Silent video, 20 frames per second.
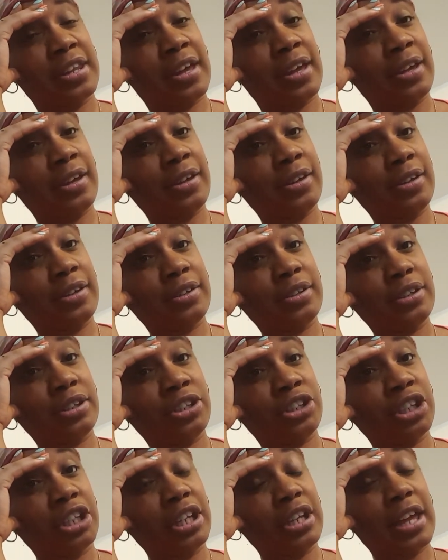Like,
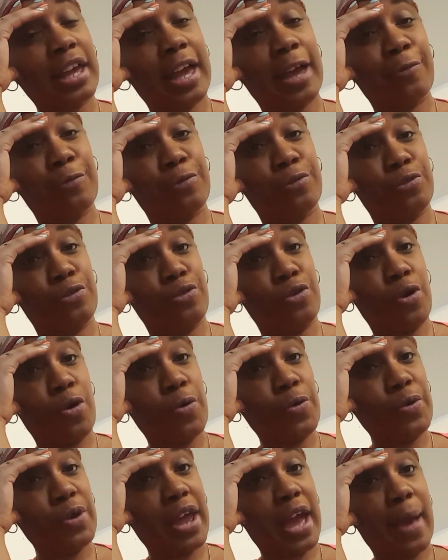she didn't have
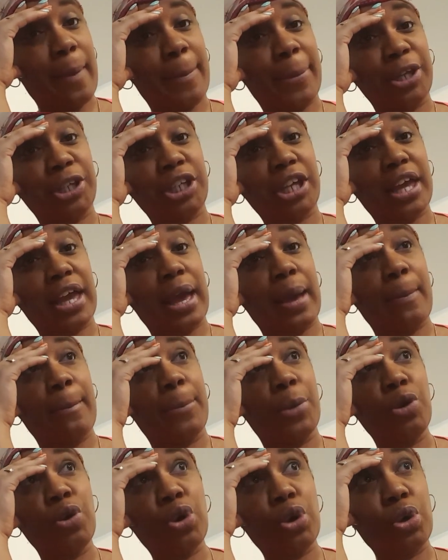no nap, but she
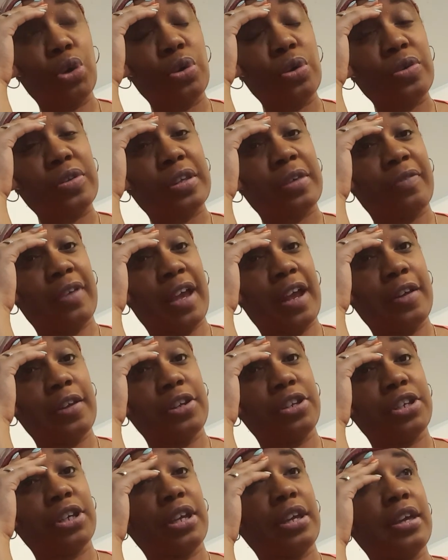had bukus of
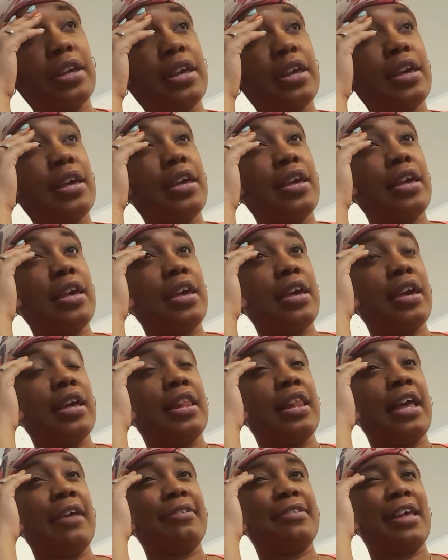energy.
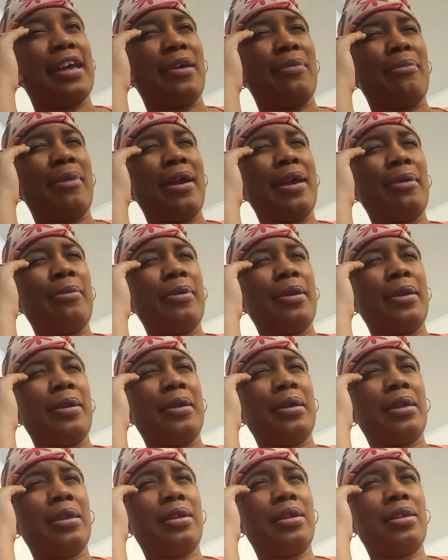And I was like,
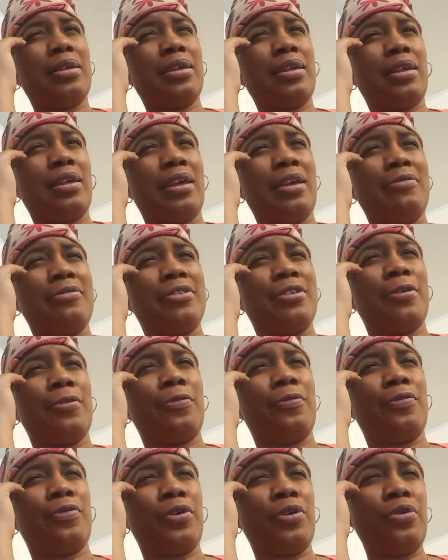maybe it was
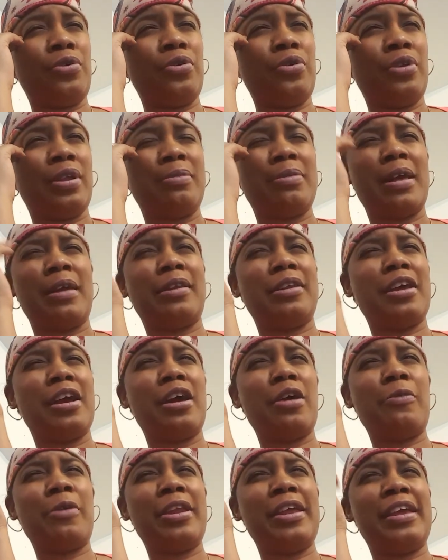the food. I'm like,
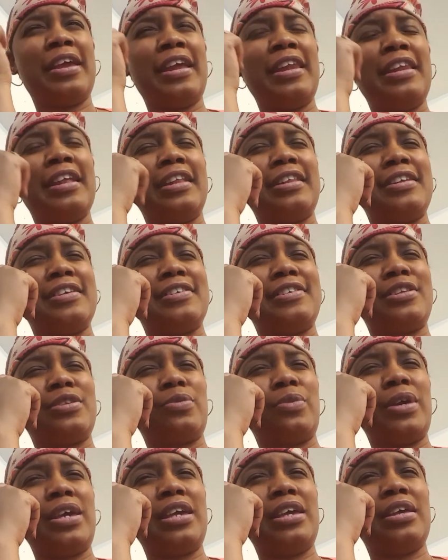nah, we didn't eat nothing
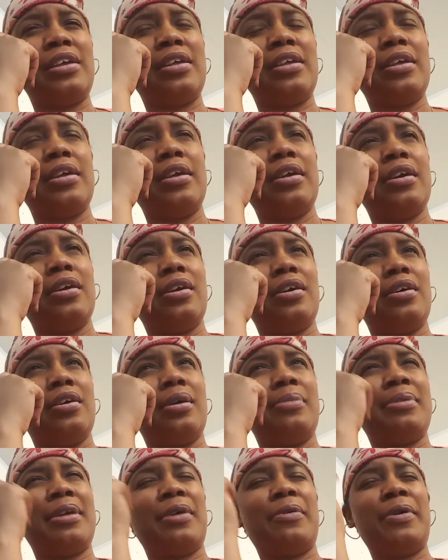sweet.
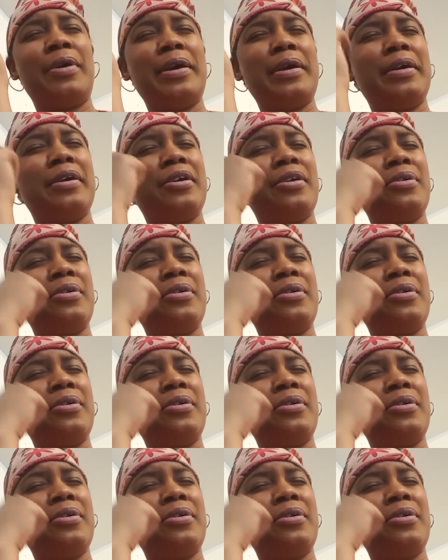I'm like, what?